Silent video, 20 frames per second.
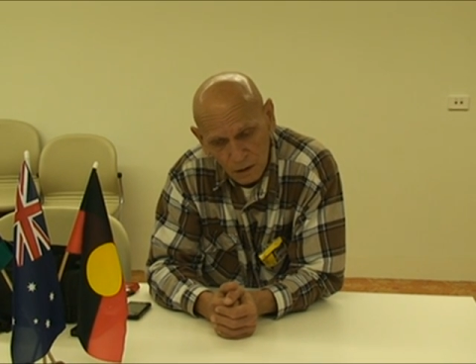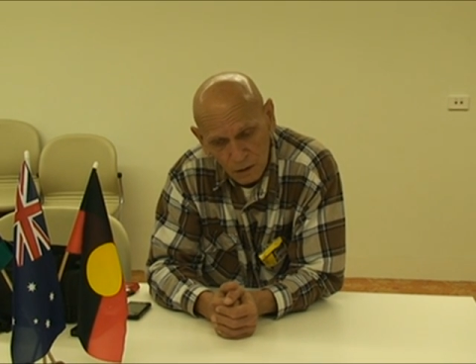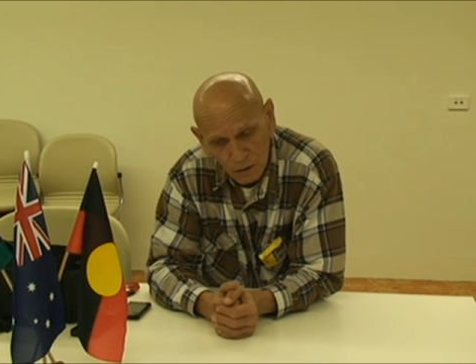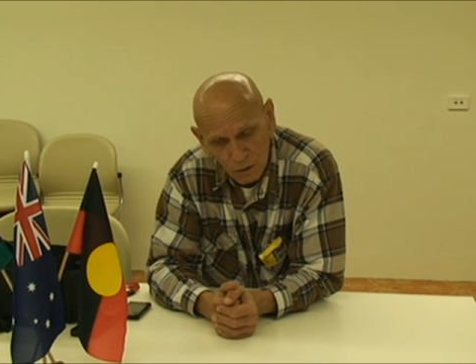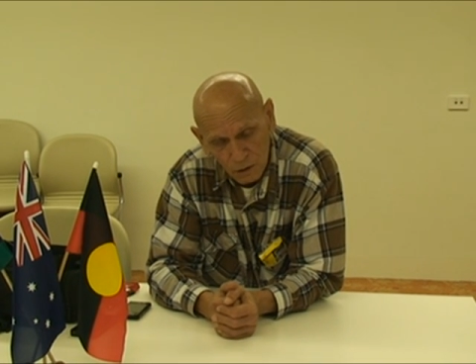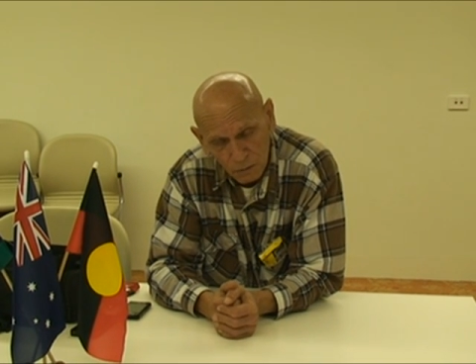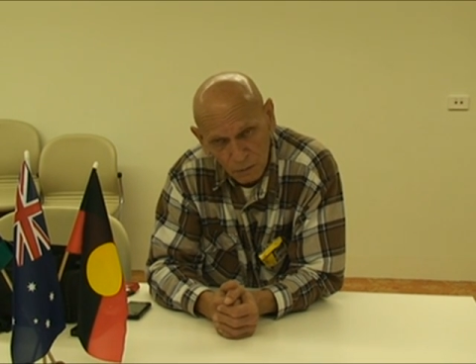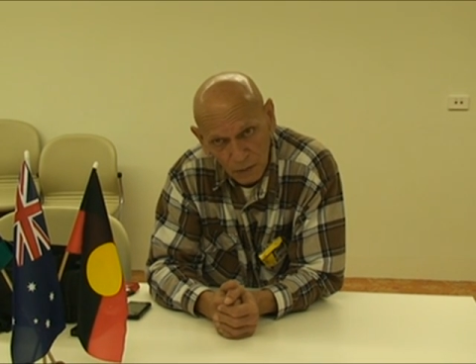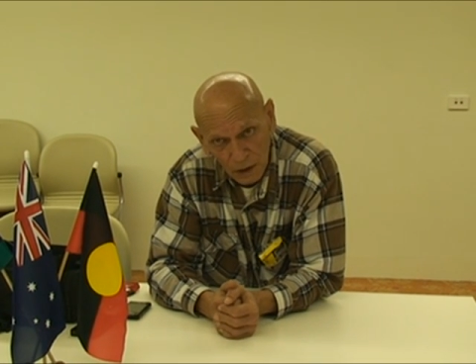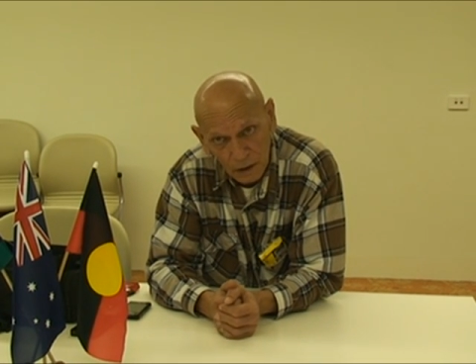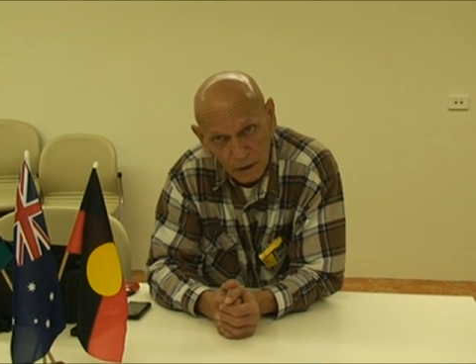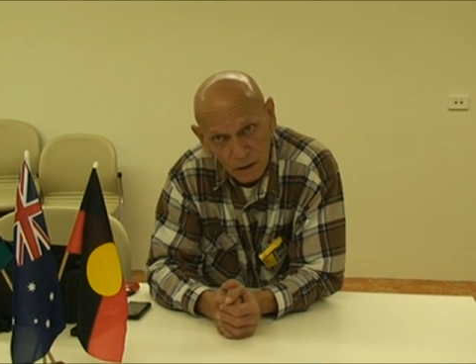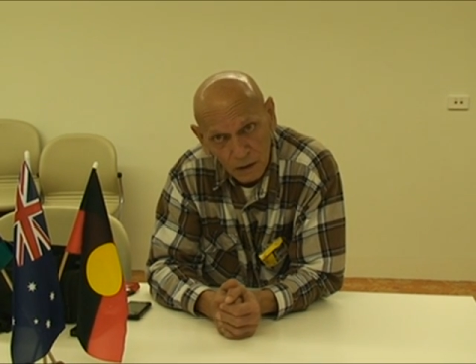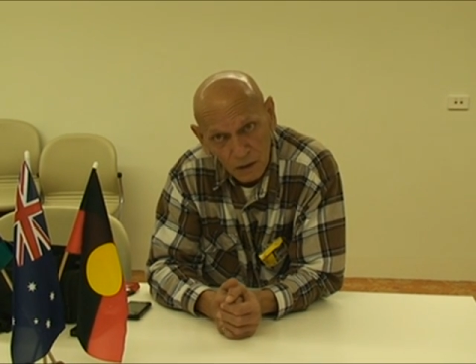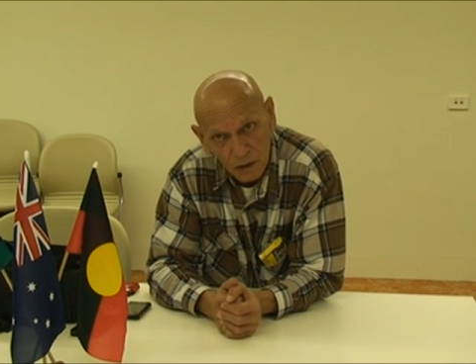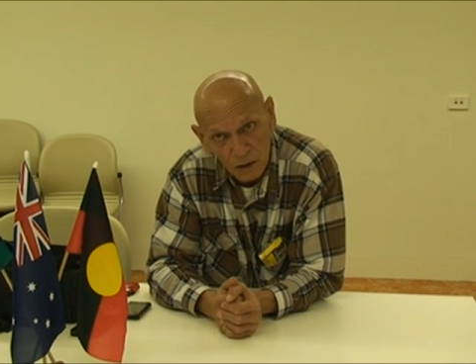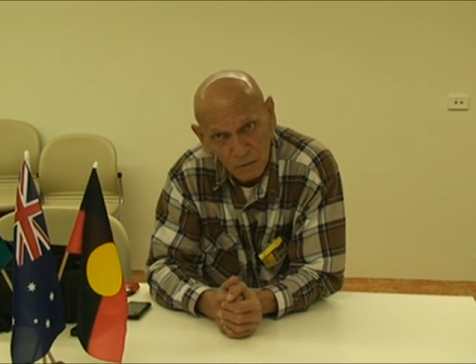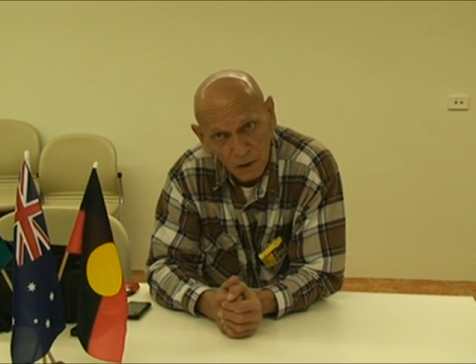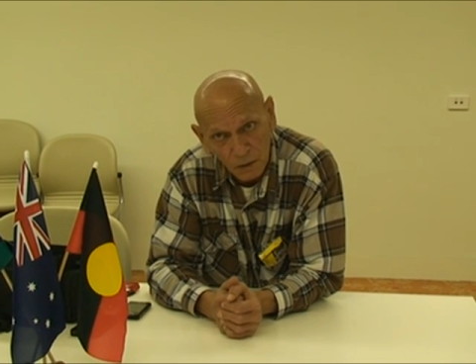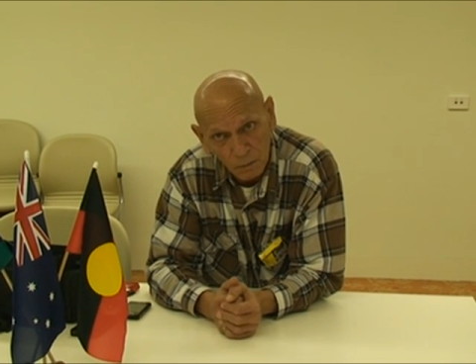and make
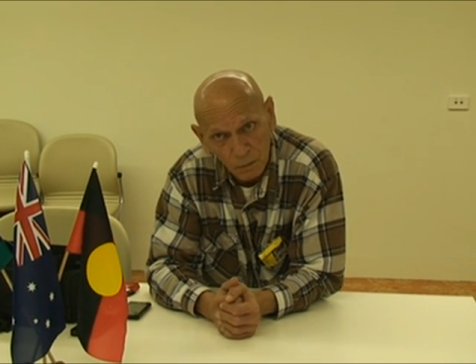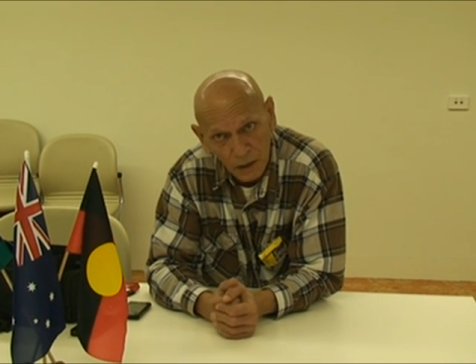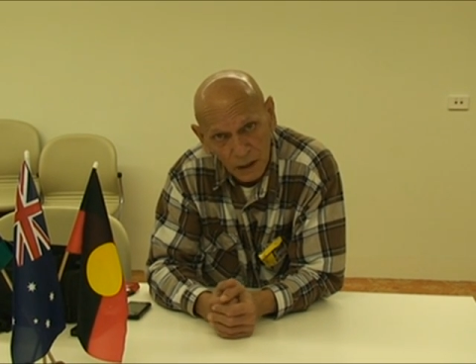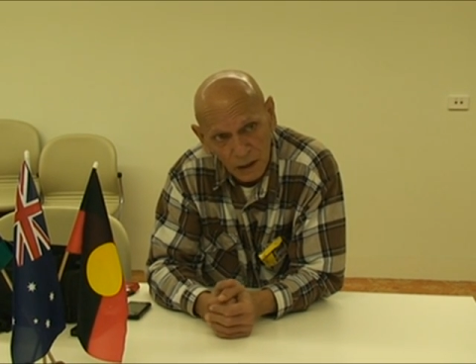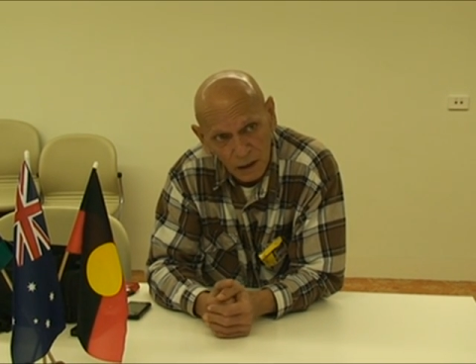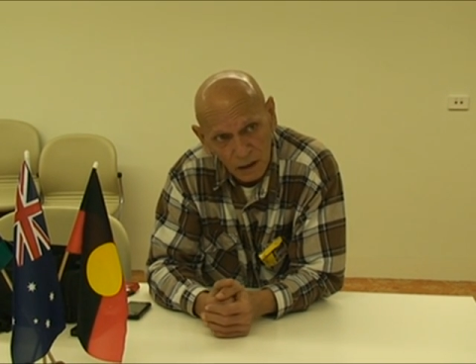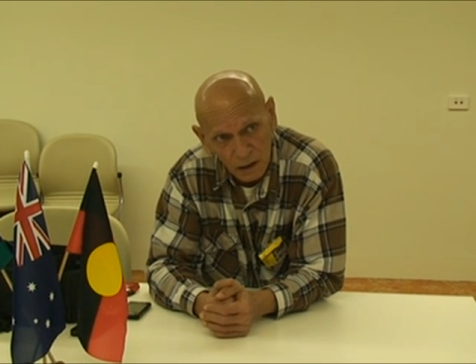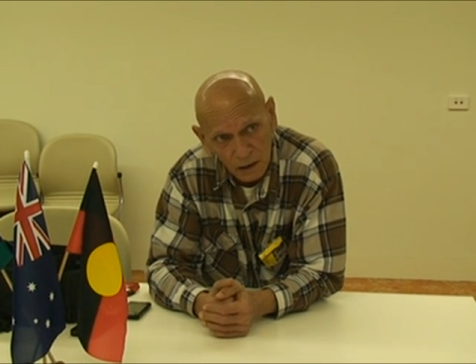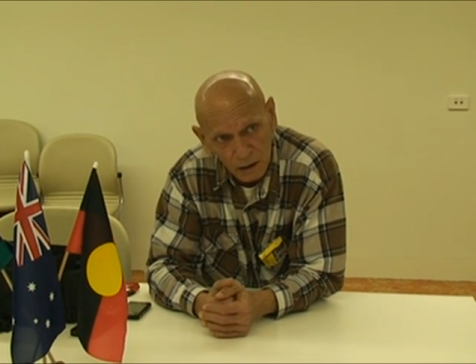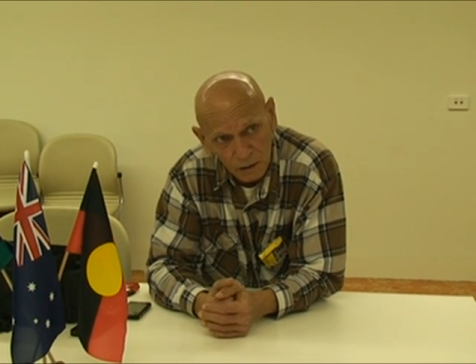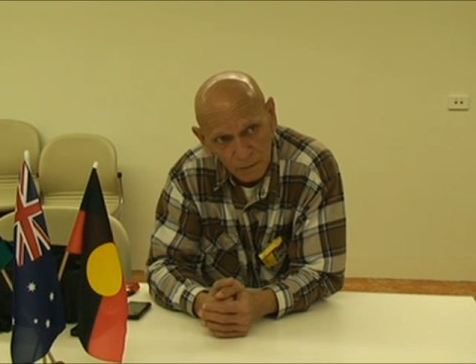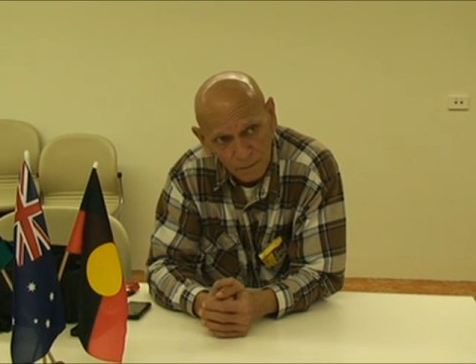things a bit better.